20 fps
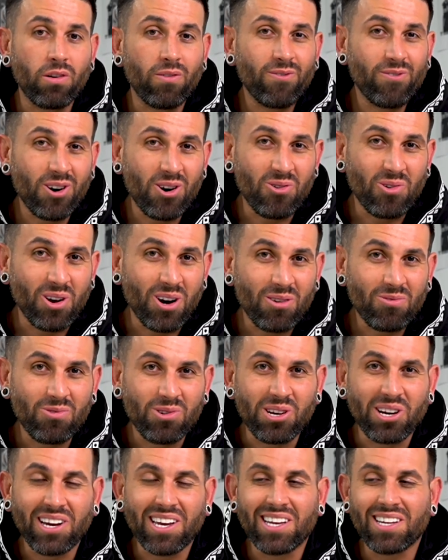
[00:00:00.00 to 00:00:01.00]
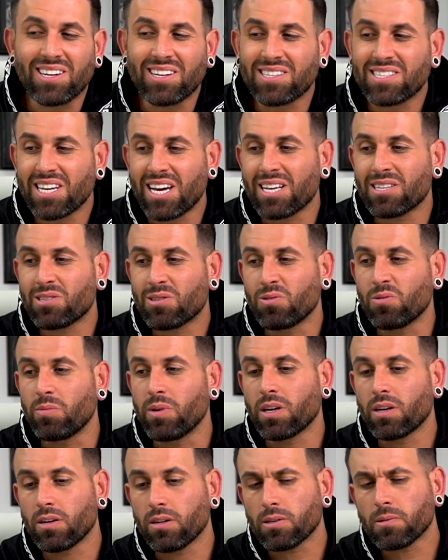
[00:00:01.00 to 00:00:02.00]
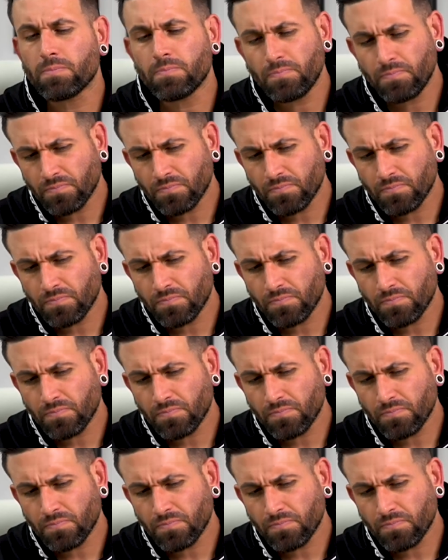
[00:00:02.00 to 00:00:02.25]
phone off when you're getting a tattoo, because